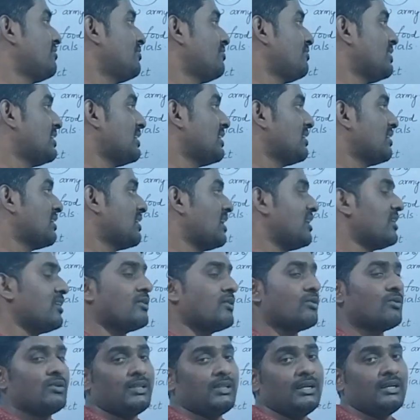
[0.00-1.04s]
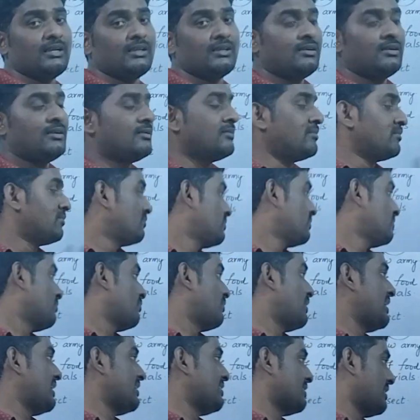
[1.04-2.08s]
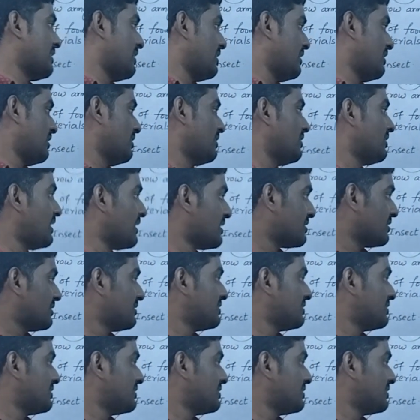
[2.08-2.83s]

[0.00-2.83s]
Then we can control that biologically.